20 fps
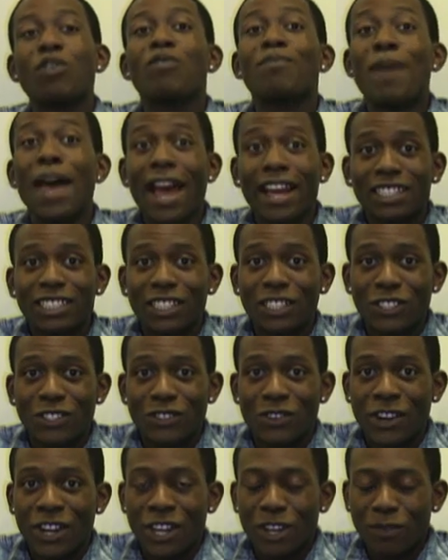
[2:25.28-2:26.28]
moved back to
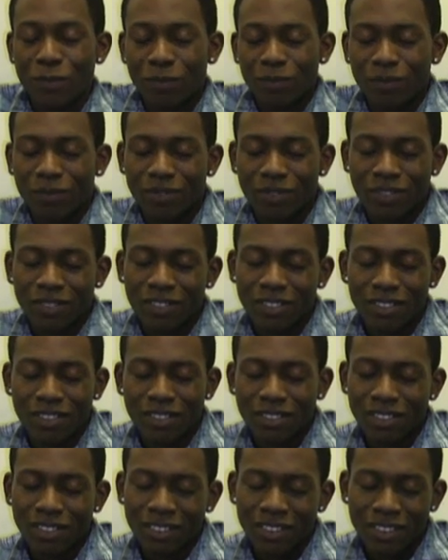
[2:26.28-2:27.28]
Detroit,
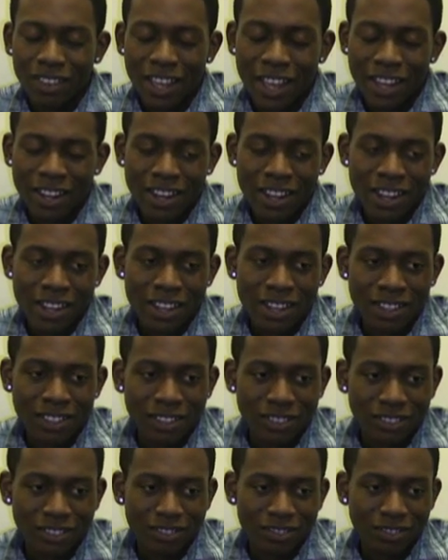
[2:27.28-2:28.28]
and
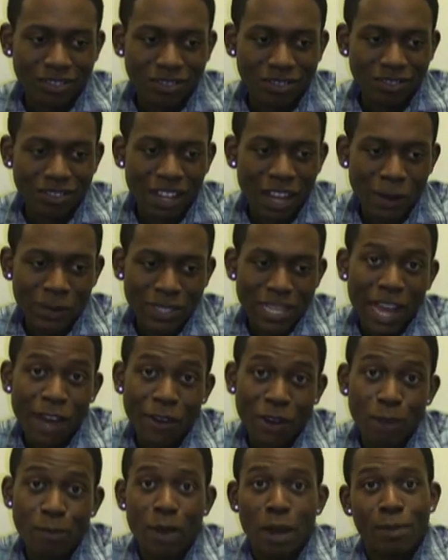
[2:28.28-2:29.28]
I was
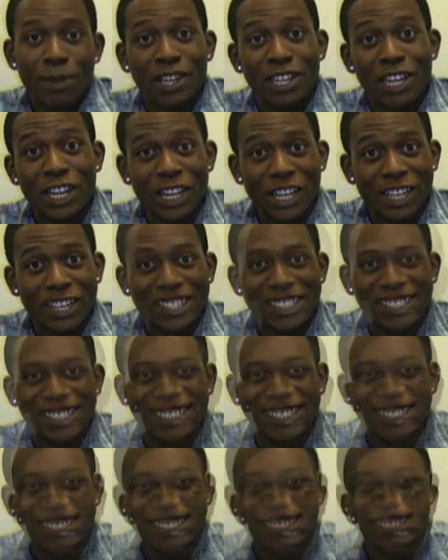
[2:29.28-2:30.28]
outed by my
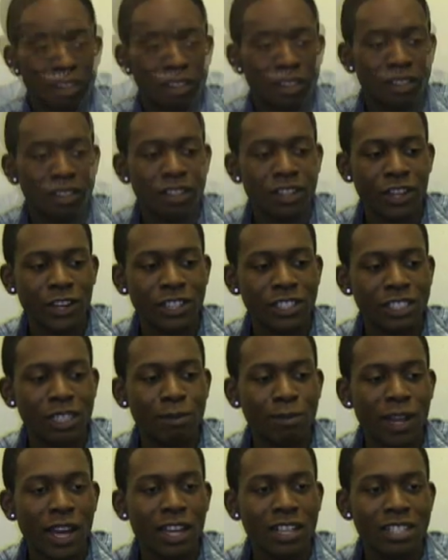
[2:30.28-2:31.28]
nurse. There were
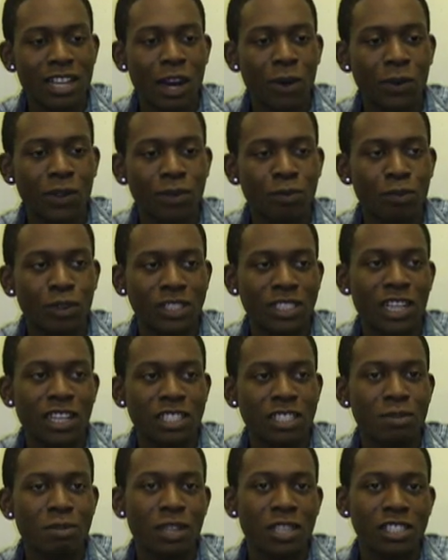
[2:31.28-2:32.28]
some nights I would
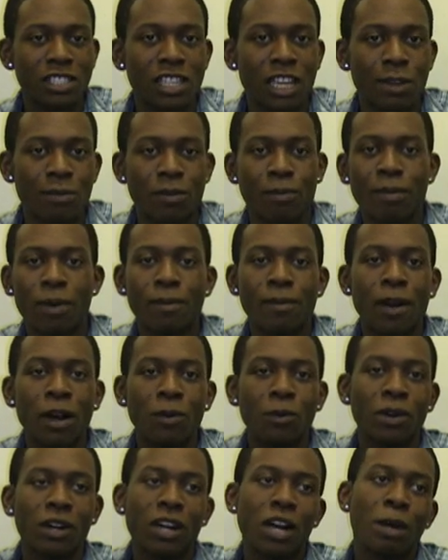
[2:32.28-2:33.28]
pretend to be asleep and my
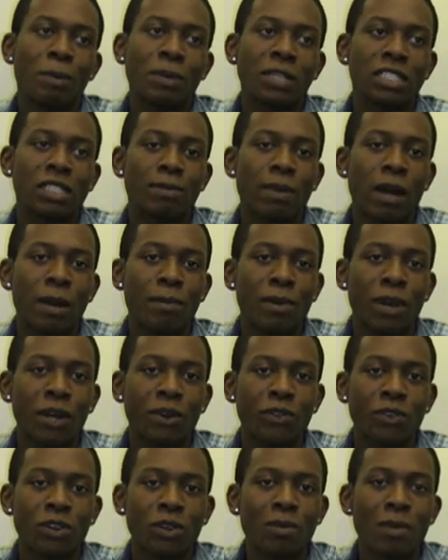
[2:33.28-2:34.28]
mom would come into my
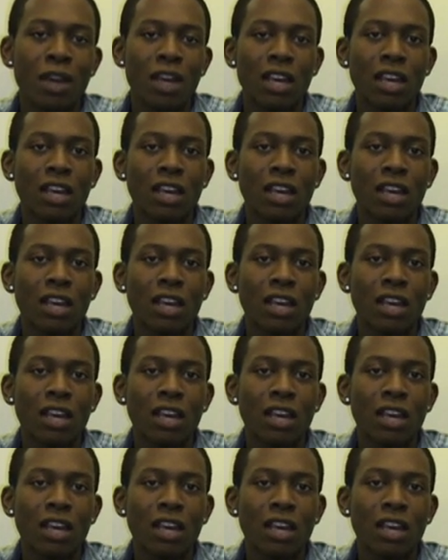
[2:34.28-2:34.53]
bedroom